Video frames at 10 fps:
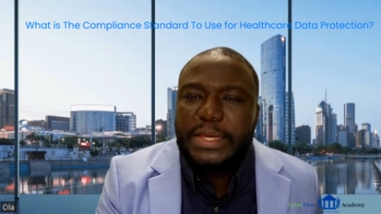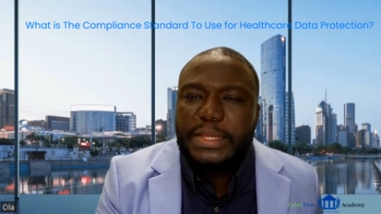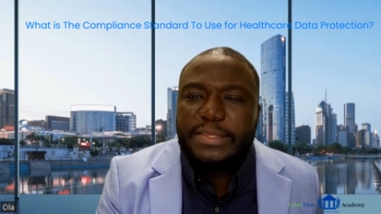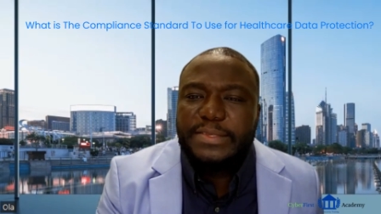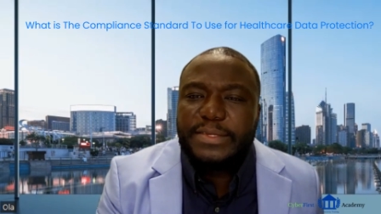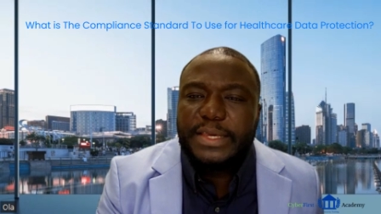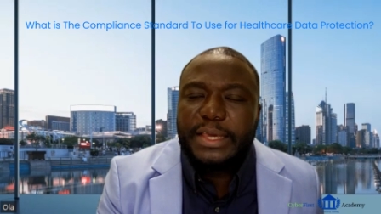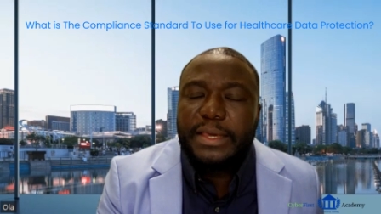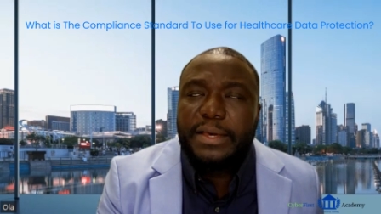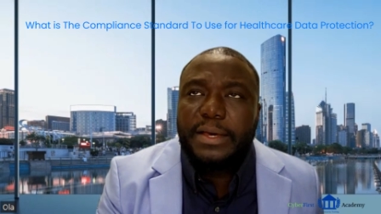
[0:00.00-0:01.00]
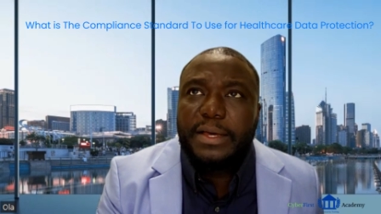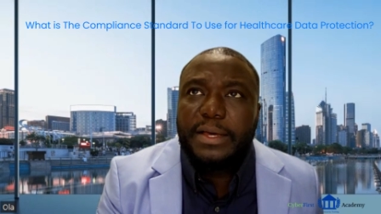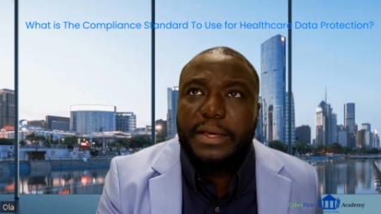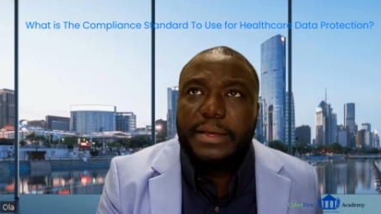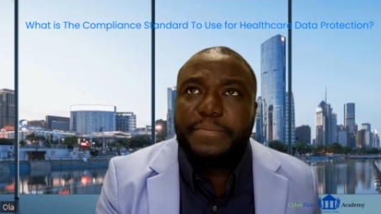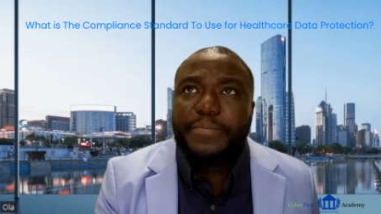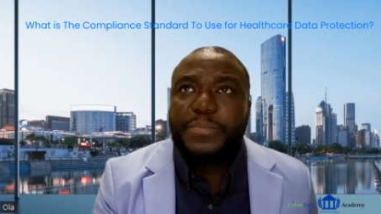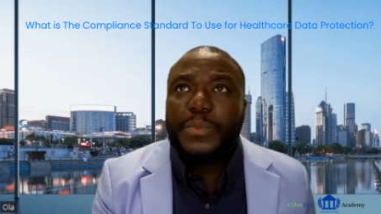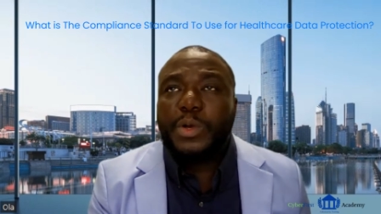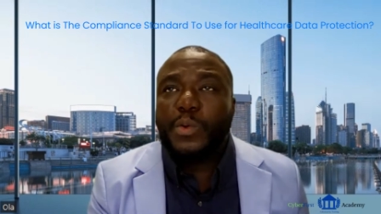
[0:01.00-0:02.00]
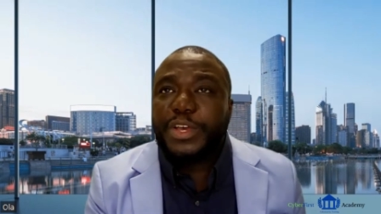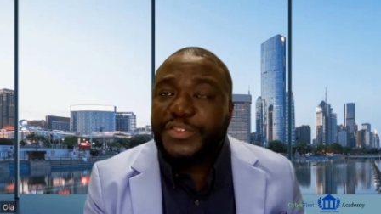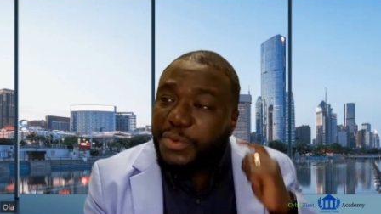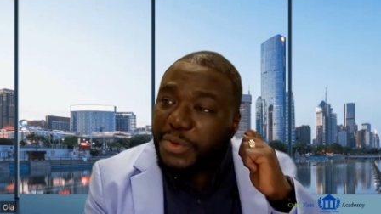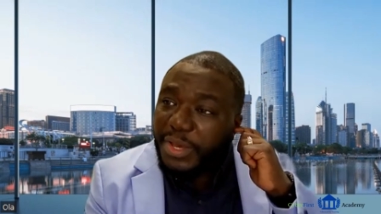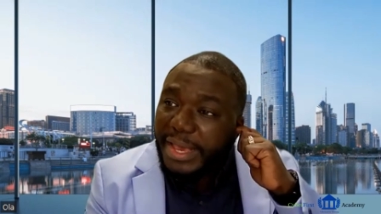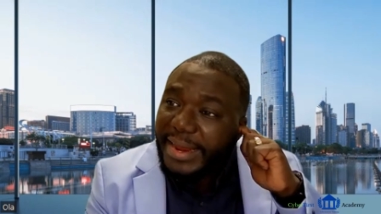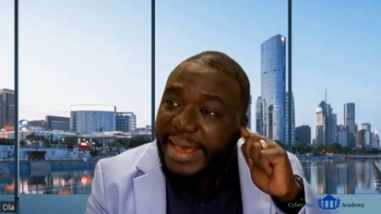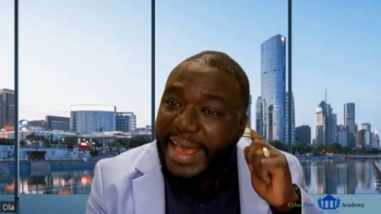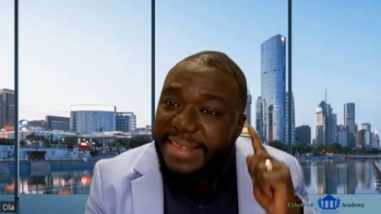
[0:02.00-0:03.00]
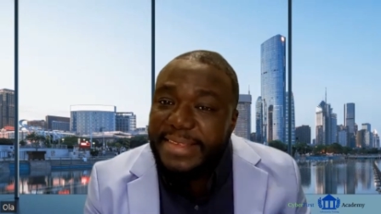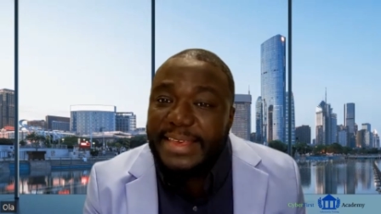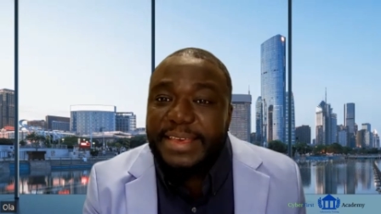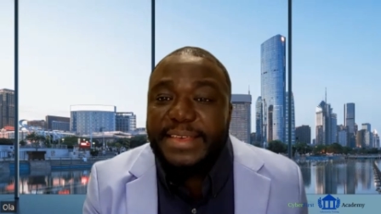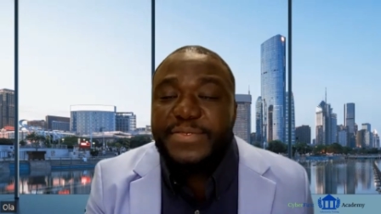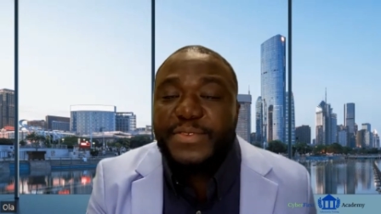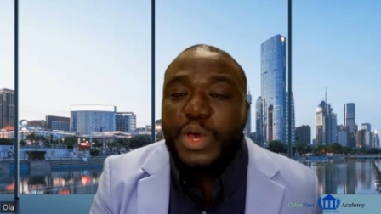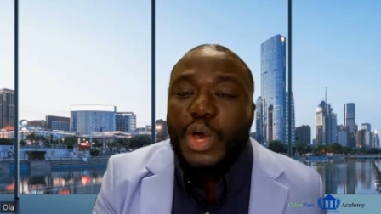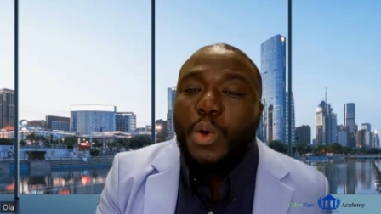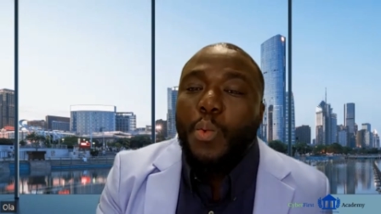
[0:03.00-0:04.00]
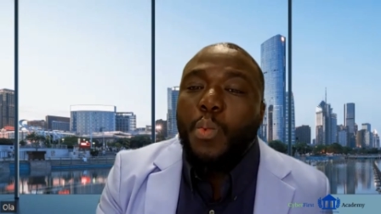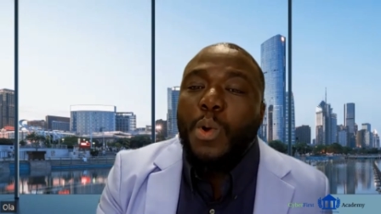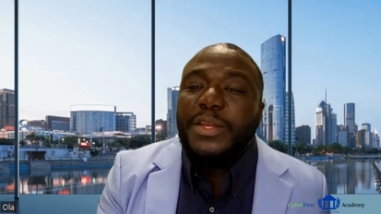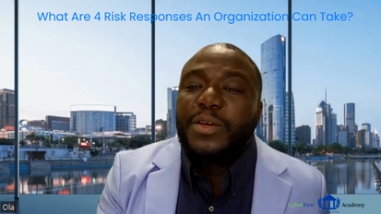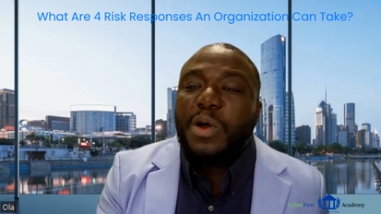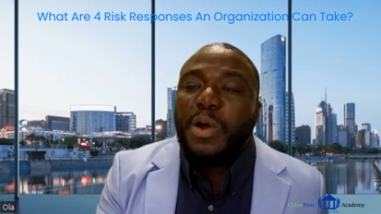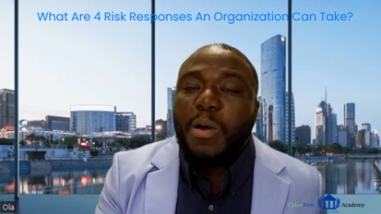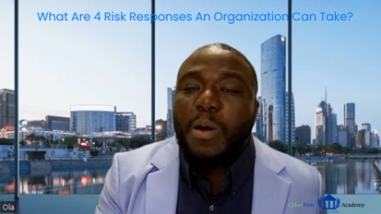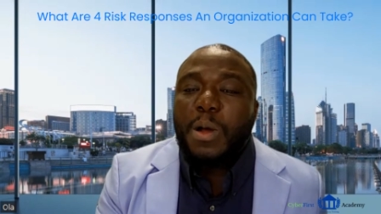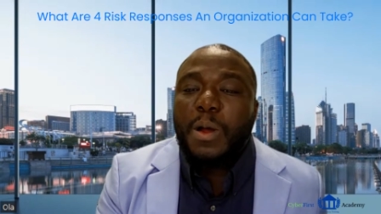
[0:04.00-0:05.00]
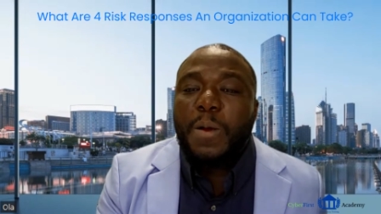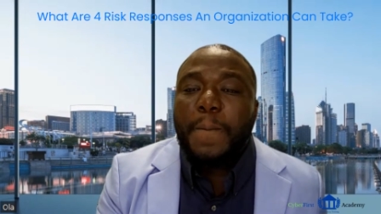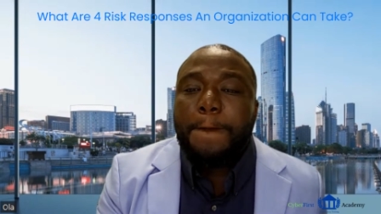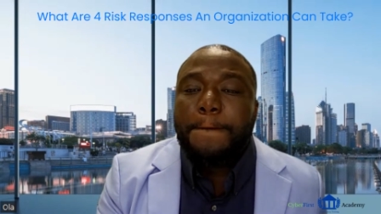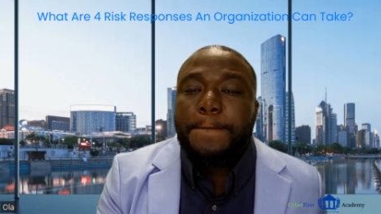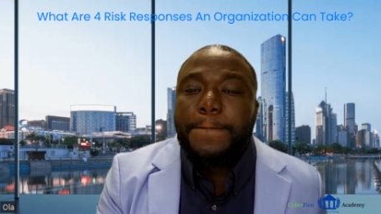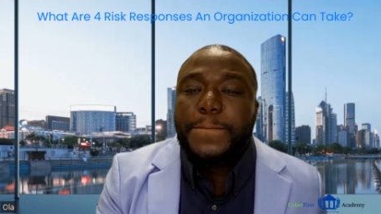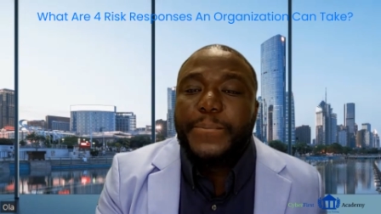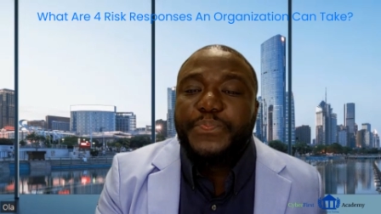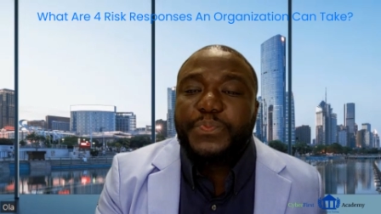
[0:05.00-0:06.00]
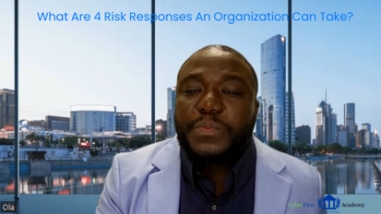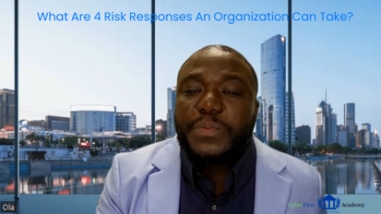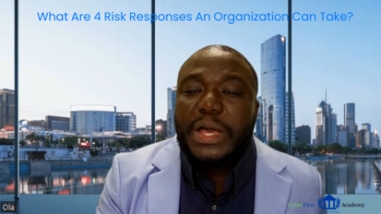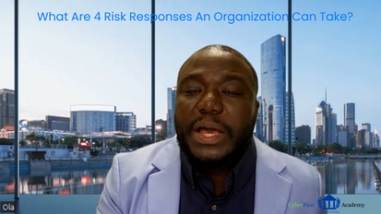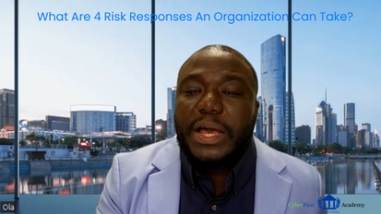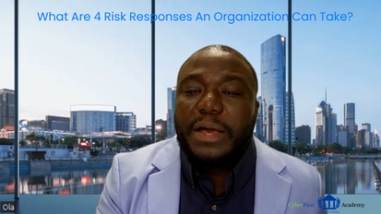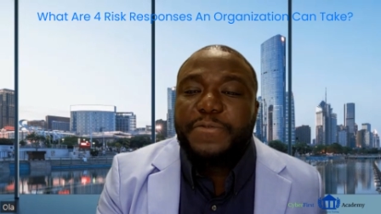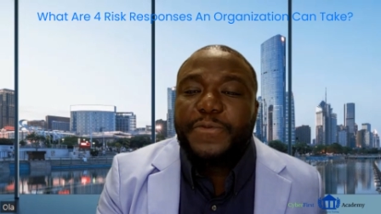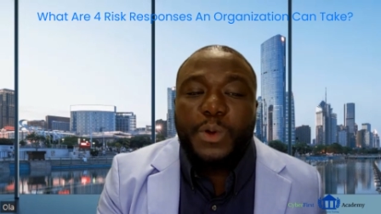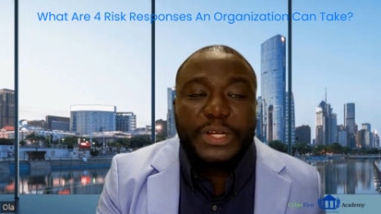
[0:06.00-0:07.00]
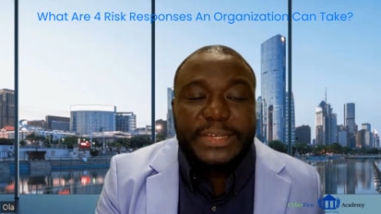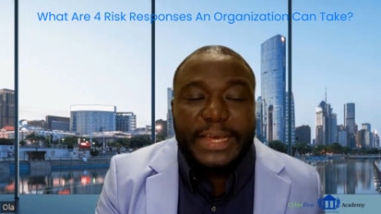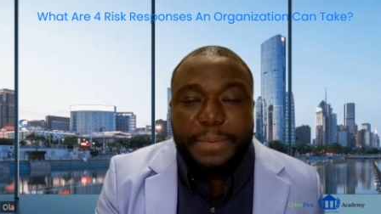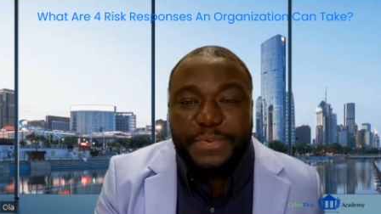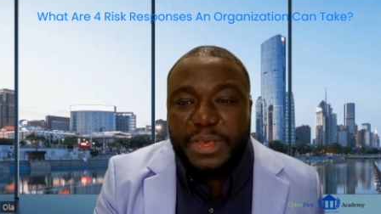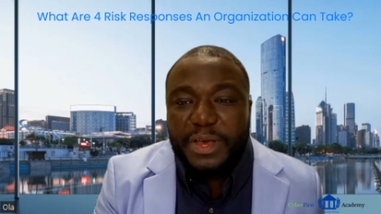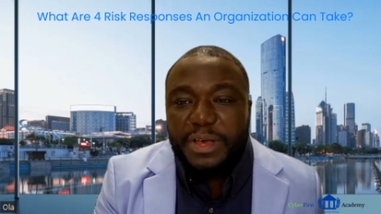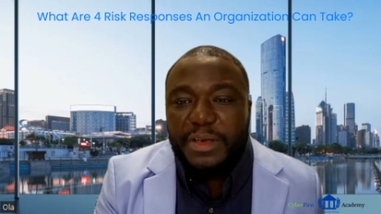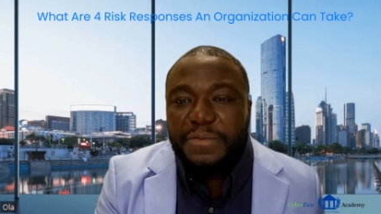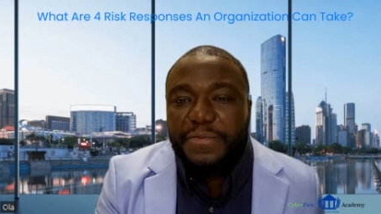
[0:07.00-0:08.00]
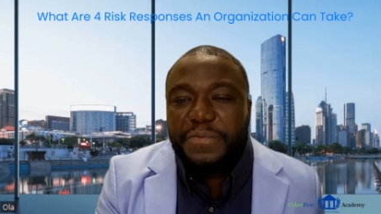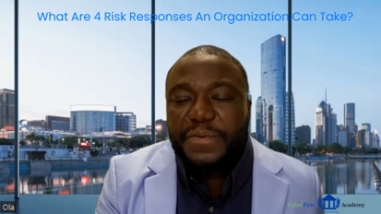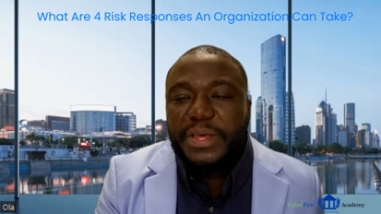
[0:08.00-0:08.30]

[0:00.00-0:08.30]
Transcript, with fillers: let's see, um, question you could get asked is what are uh, four types of